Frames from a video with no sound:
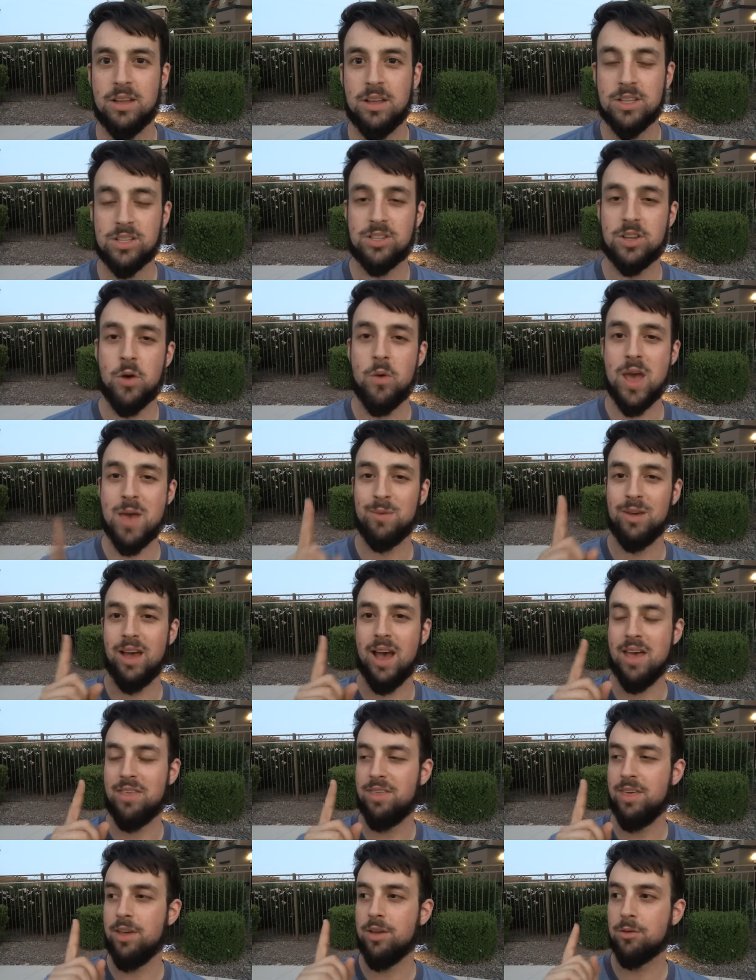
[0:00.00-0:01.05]
So wait a minute. I
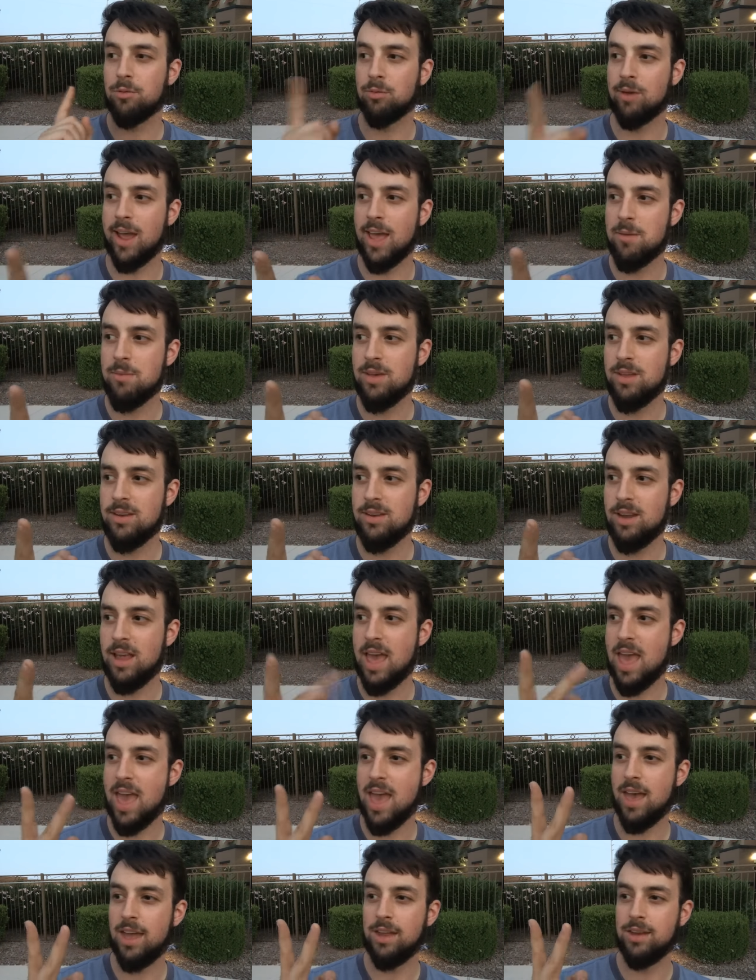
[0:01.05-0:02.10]
think Raymond
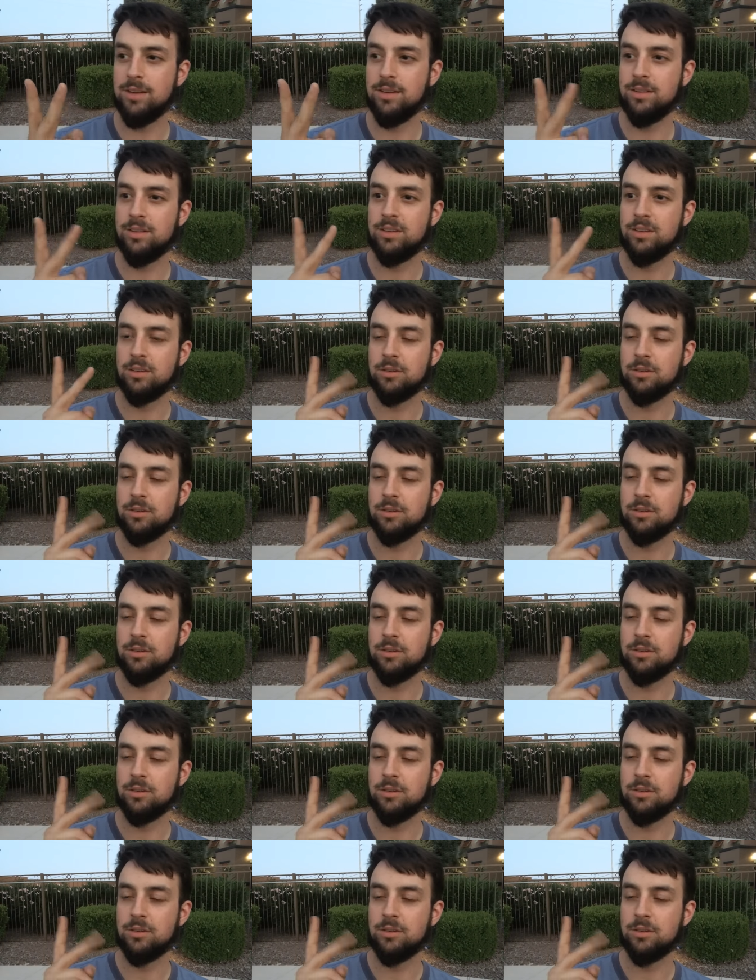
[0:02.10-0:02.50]
and